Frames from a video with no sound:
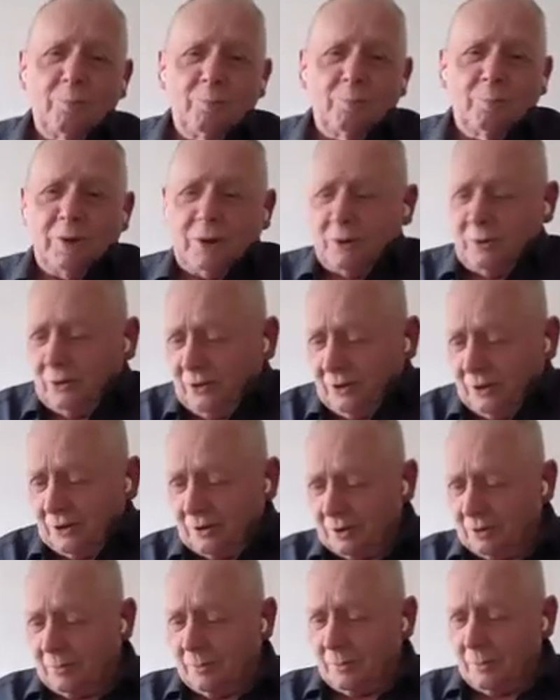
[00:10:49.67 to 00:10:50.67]
because
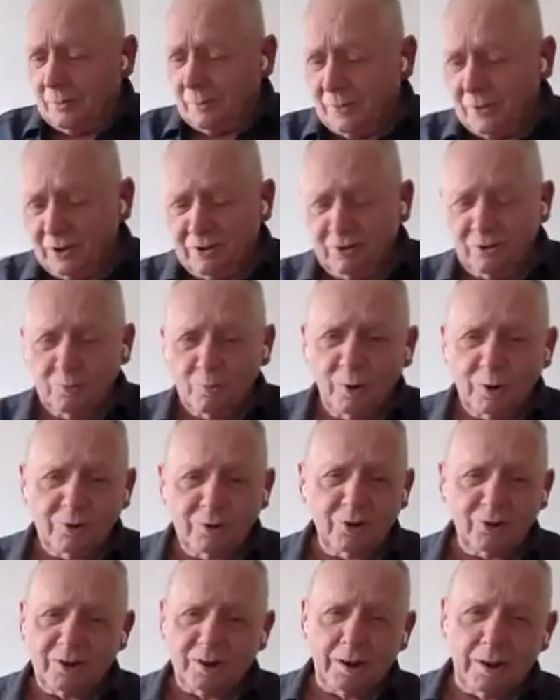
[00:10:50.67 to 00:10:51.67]
there isn't one
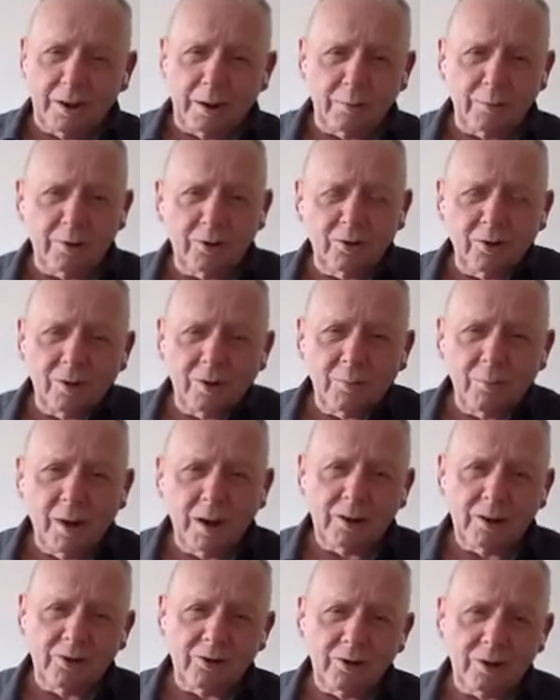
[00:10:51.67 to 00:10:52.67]
sign language. There are
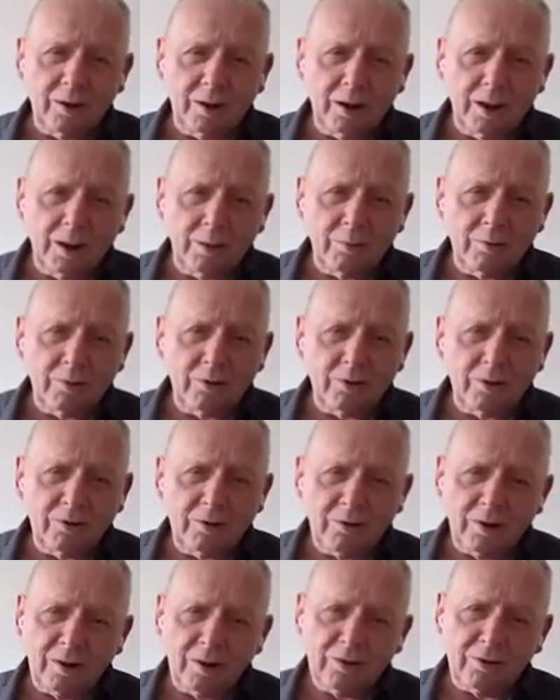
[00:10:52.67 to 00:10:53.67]
many sign
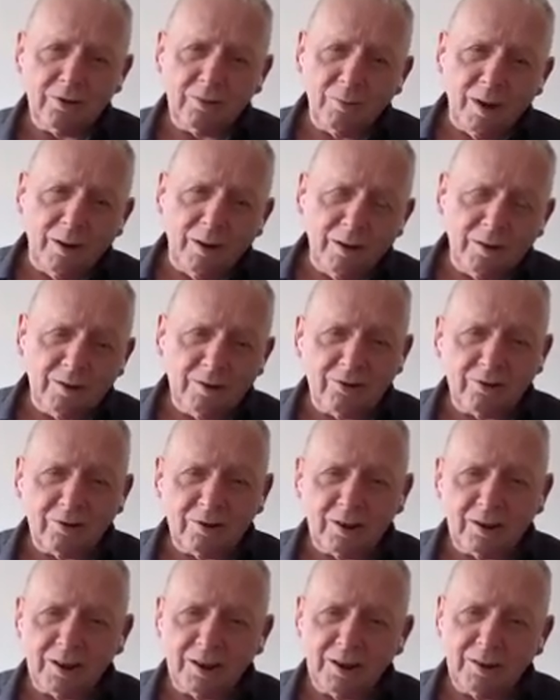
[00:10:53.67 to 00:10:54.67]
languages. There's American
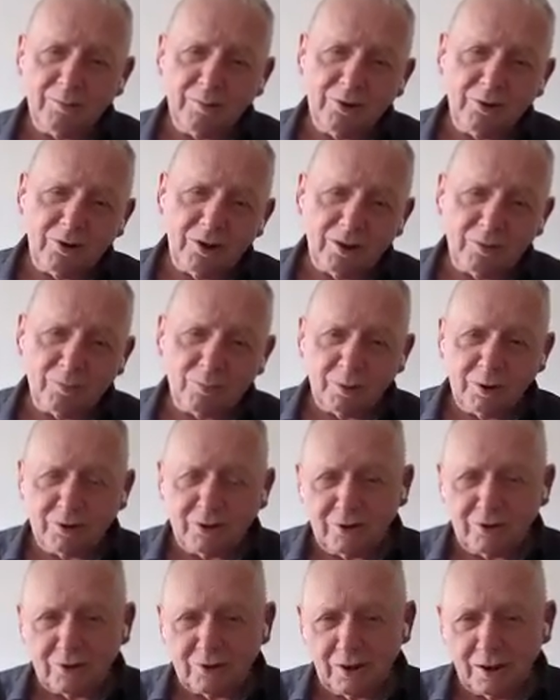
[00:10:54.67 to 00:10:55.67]
Sign Language, there's
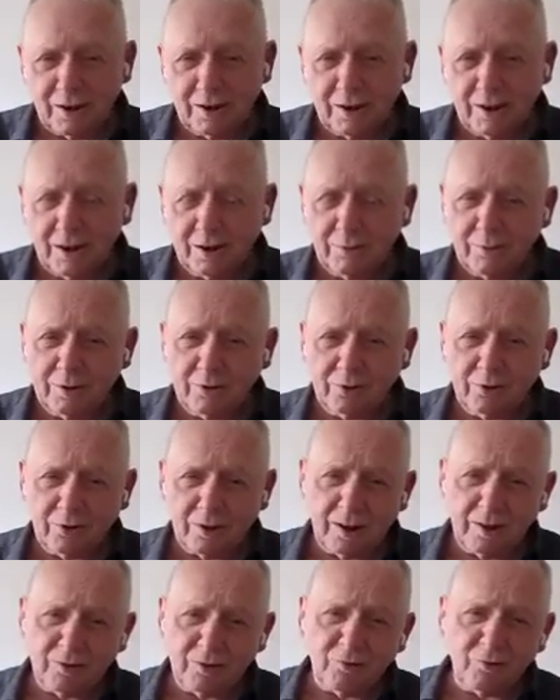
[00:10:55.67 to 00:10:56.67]
British Sign Language,
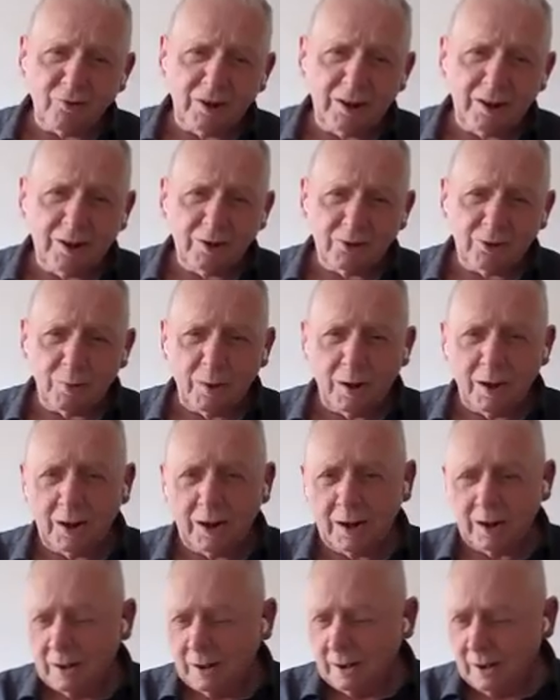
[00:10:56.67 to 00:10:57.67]
there's finger
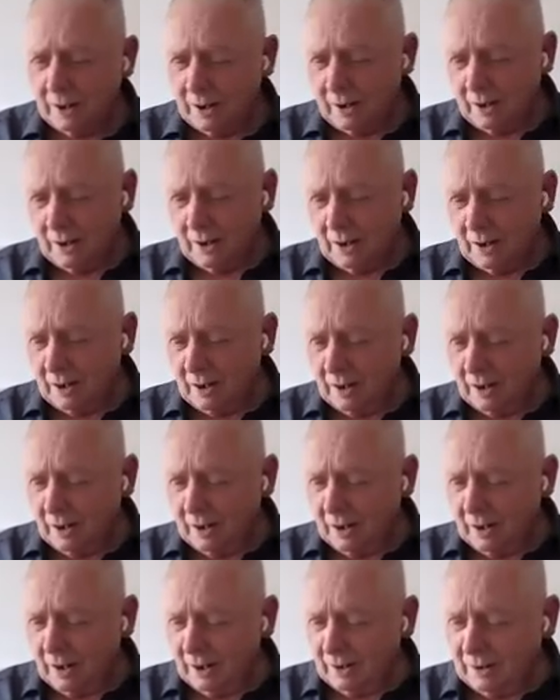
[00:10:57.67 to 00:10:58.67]
spelling,
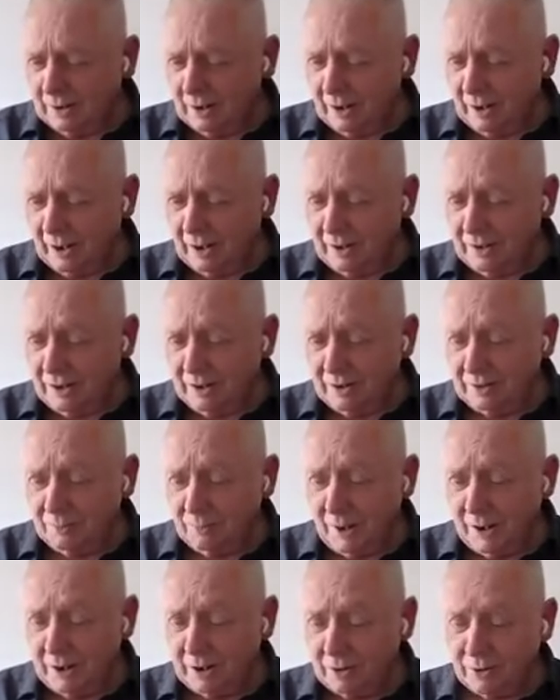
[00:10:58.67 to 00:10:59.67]
and there's
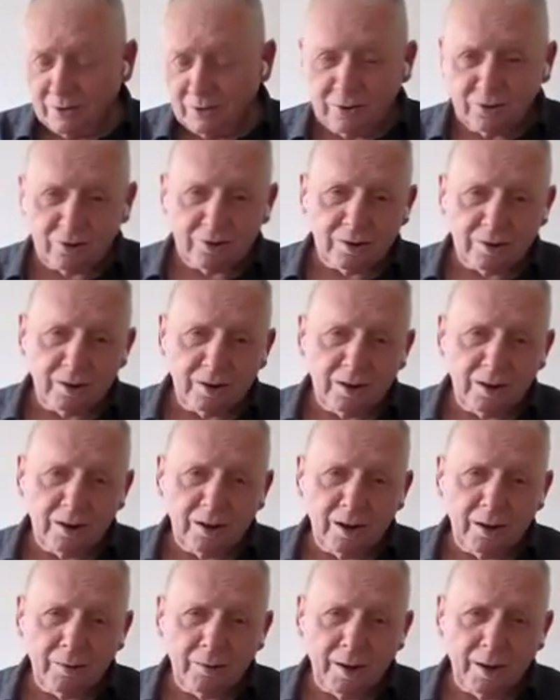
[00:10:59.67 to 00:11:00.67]
many others
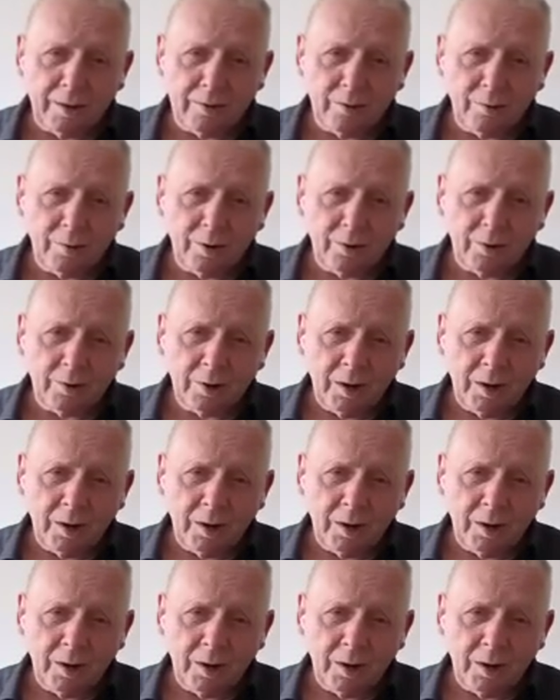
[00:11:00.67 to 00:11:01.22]
around the world.